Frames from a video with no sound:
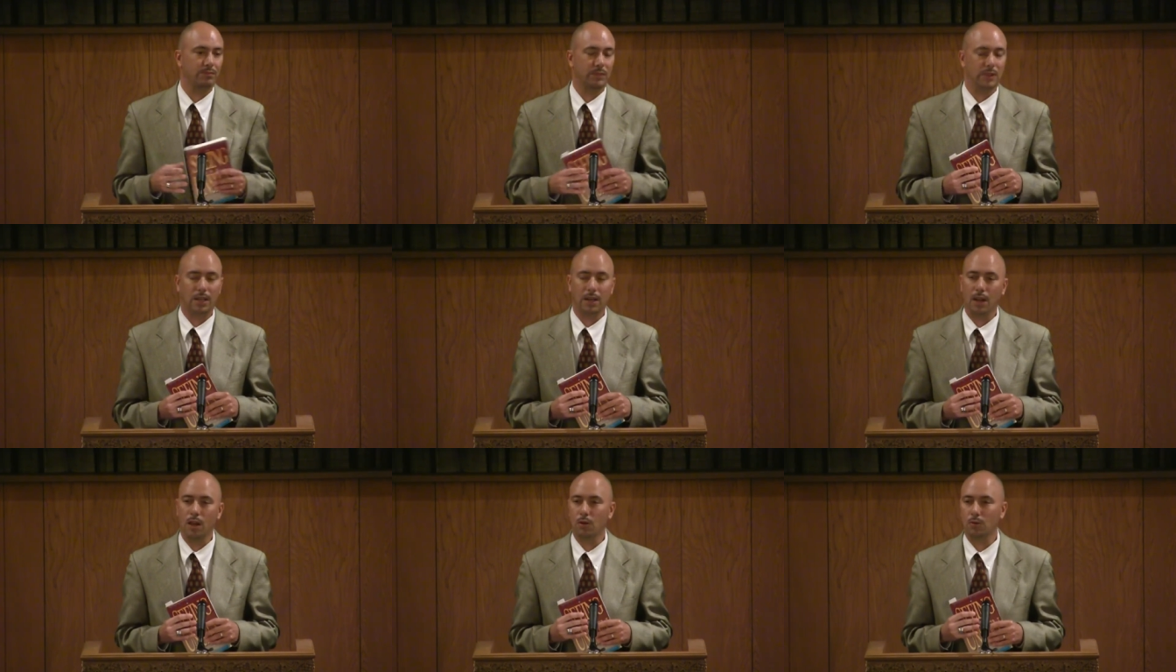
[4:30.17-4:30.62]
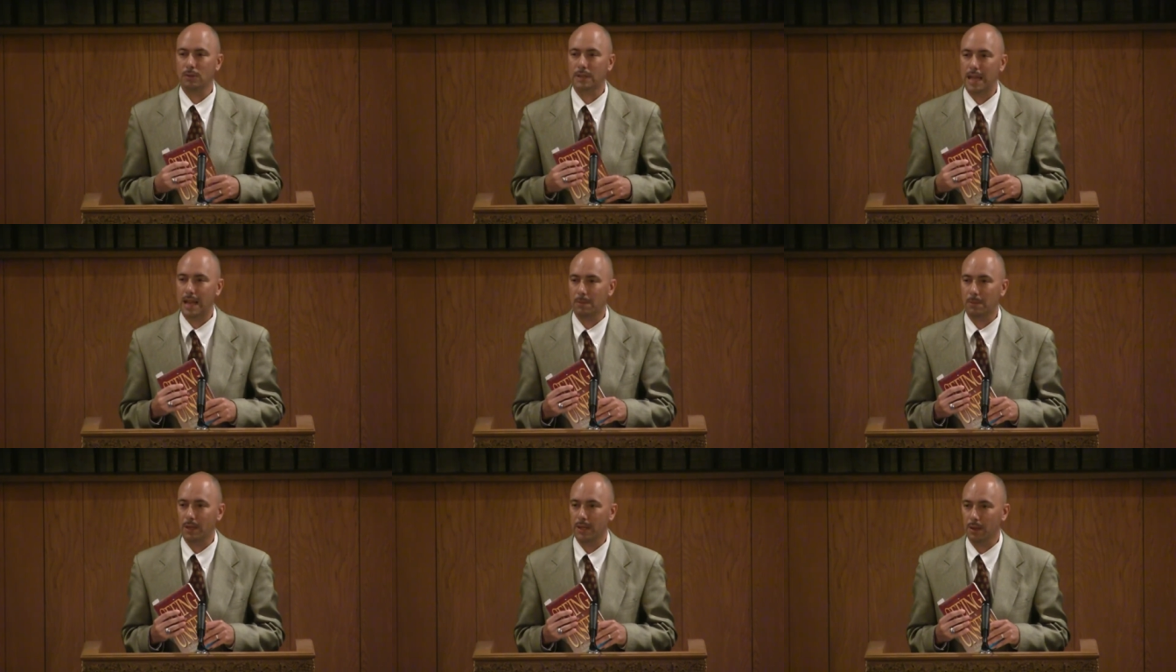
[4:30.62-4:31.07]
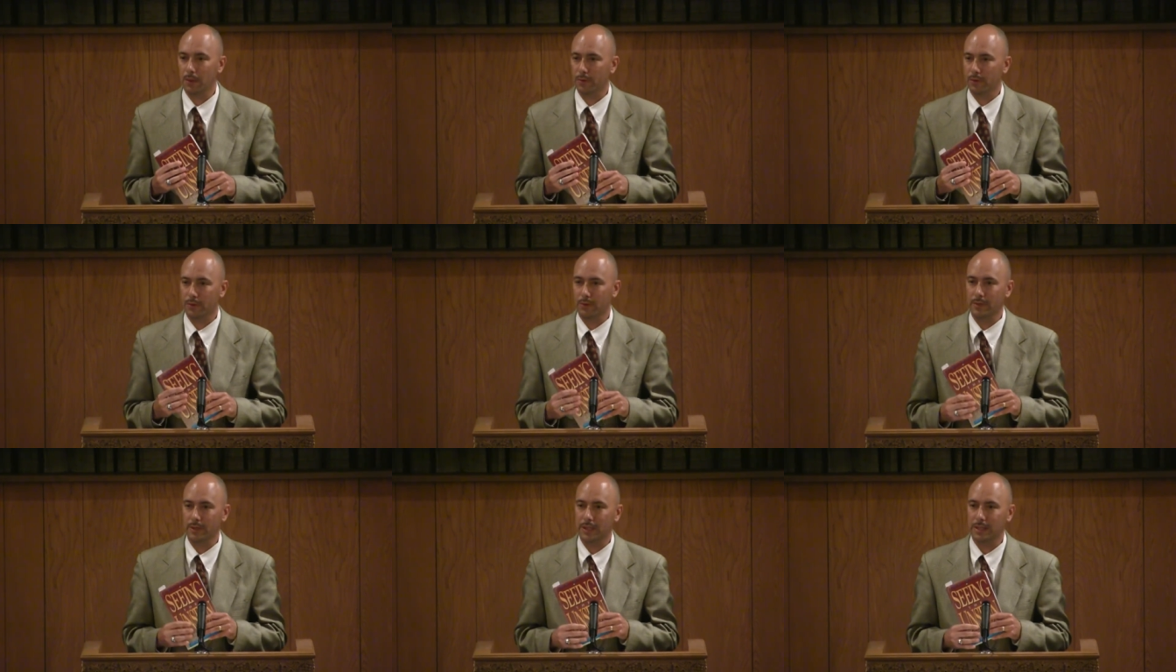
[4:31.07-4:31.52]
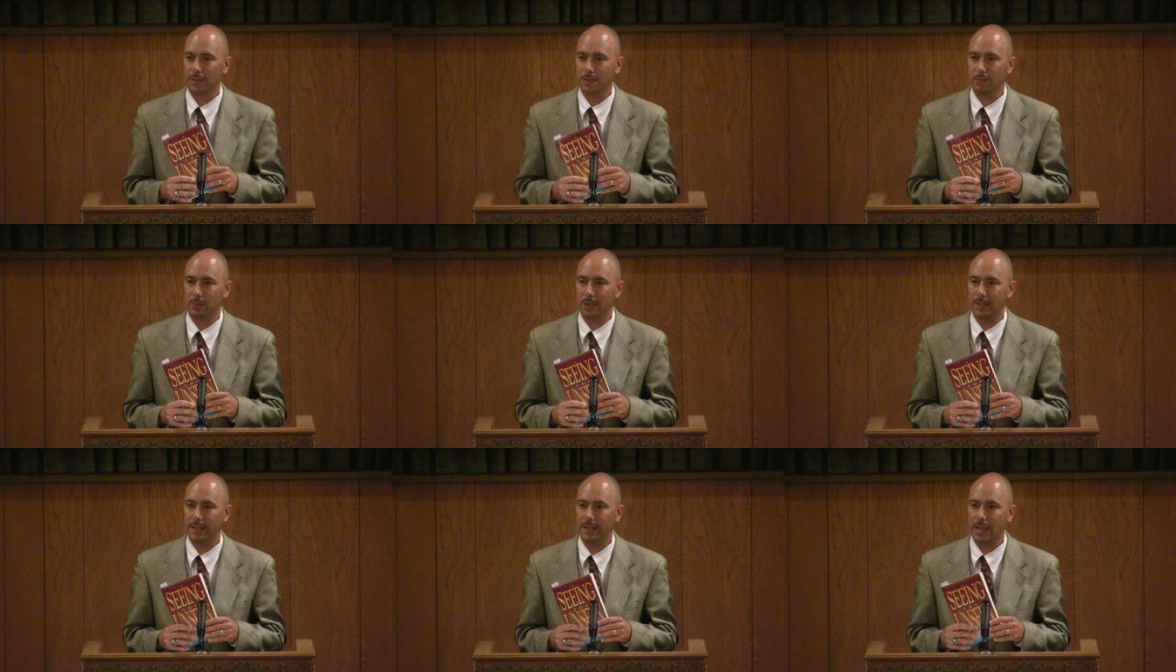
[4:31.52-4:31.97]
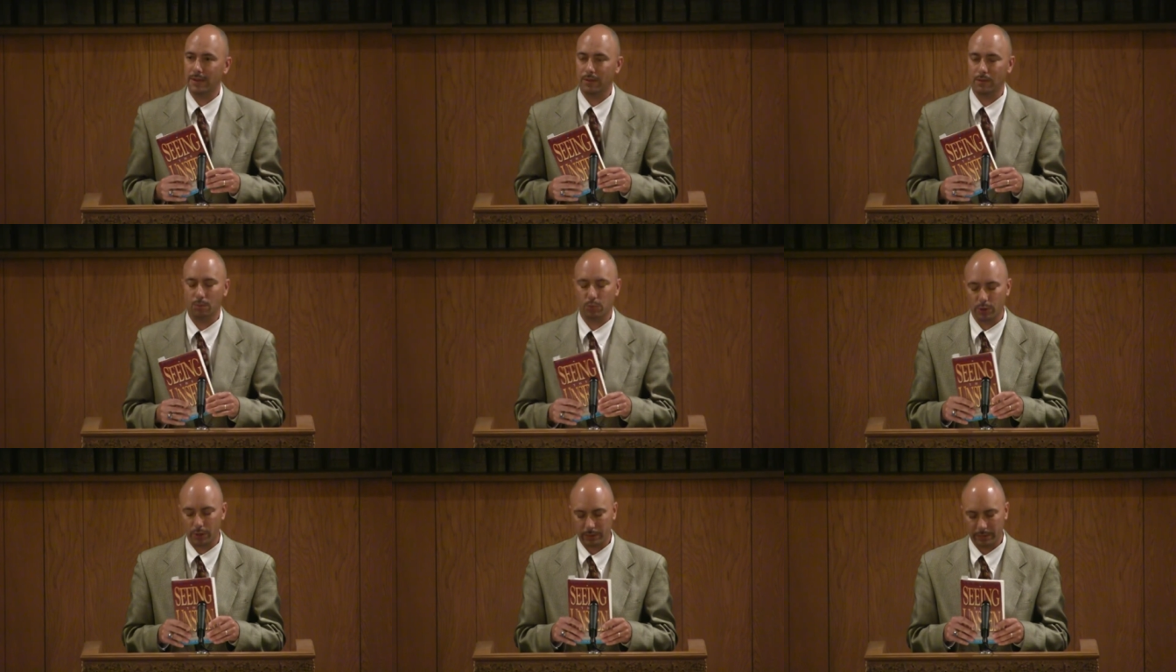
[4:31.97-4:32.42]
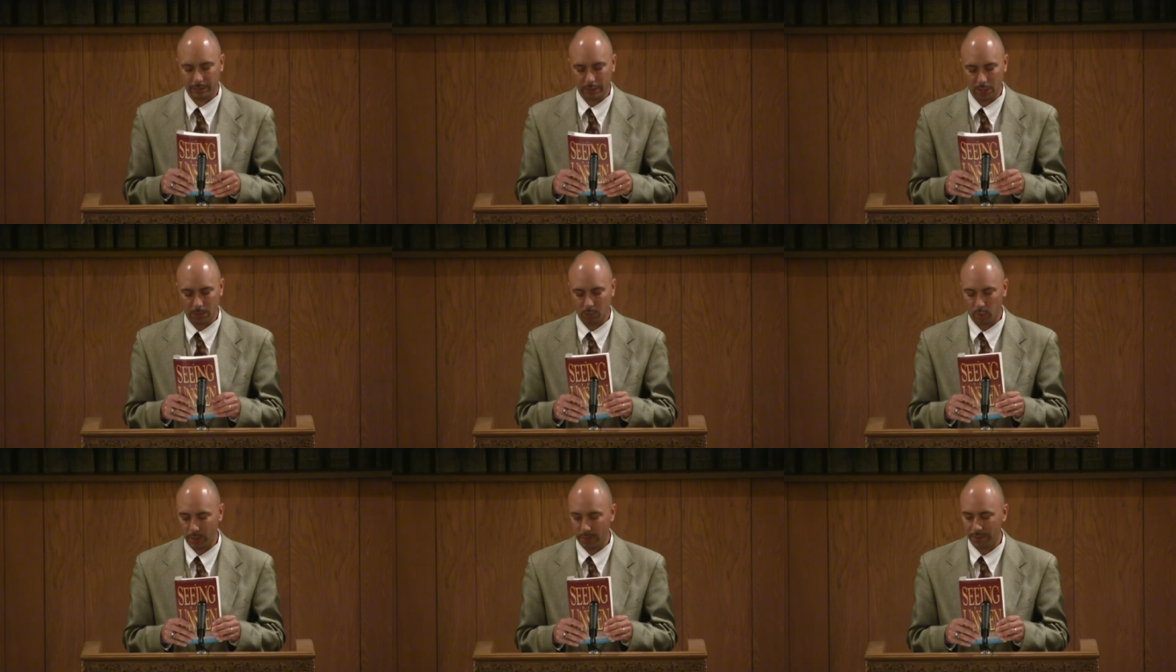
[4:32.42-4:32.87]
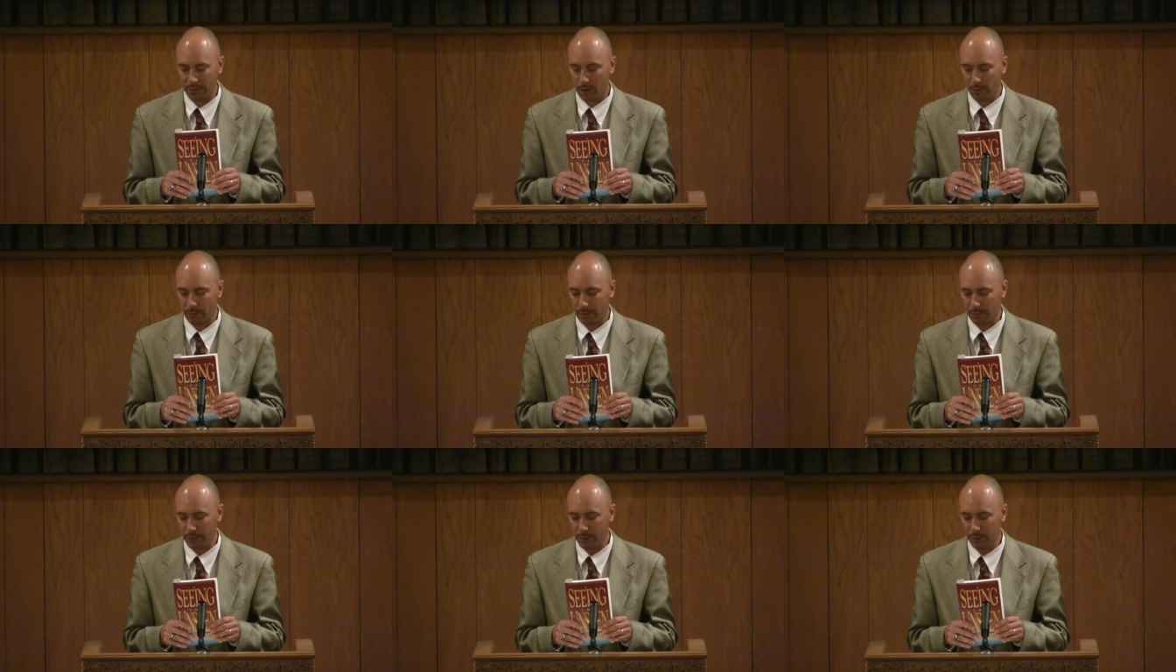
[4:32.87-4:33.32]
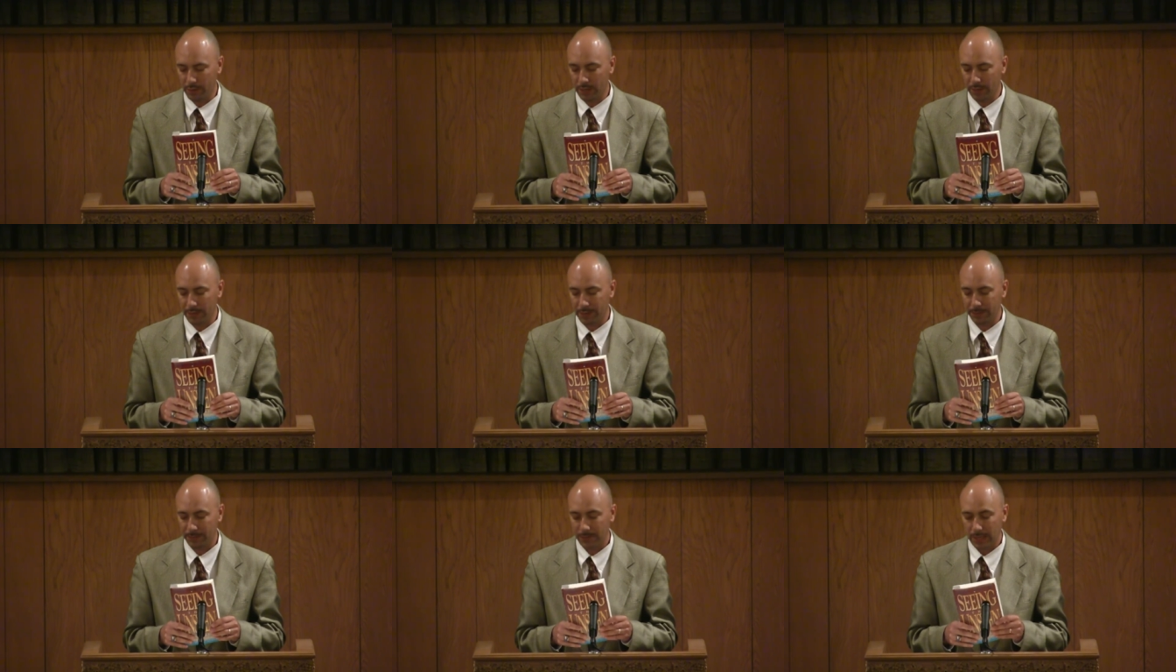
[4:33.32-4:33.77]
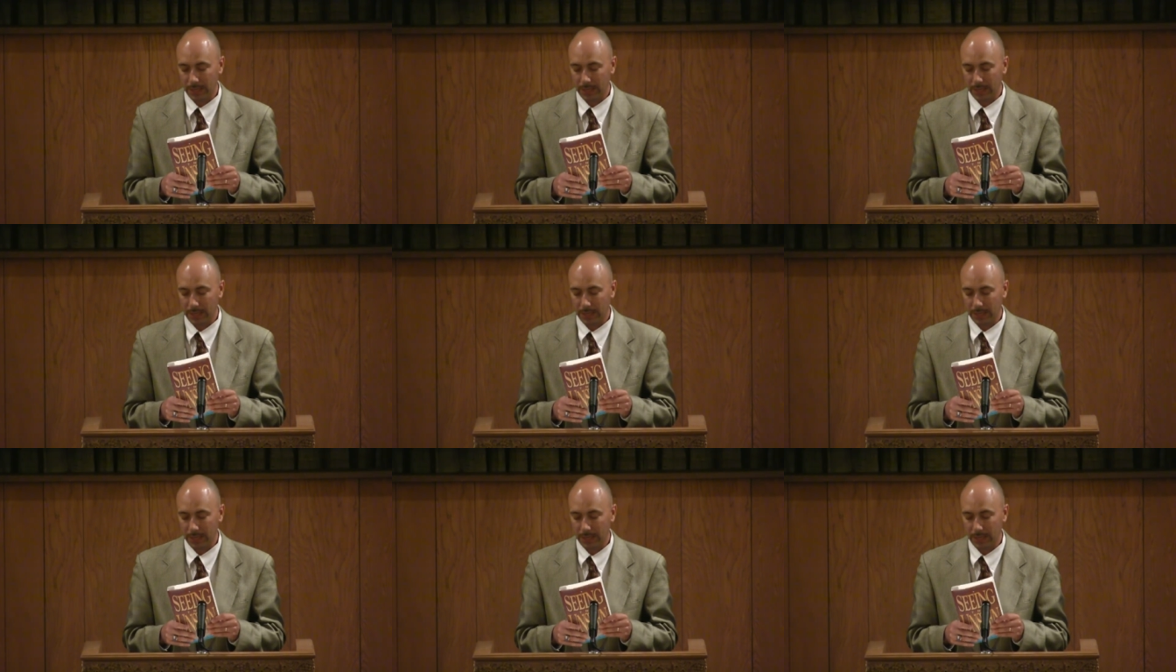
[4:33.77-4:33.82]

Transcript: a long time to go through this, but he gave a brief, a brief overview of it.